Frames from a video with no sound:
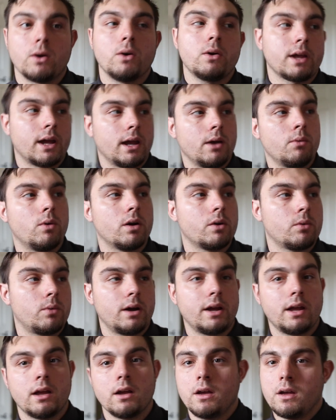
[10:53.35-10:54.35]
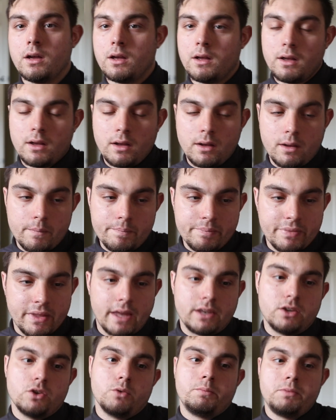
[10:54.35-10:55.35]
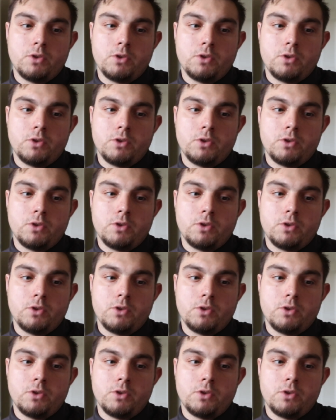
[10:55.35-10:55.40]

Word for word: Okay, what do I and you,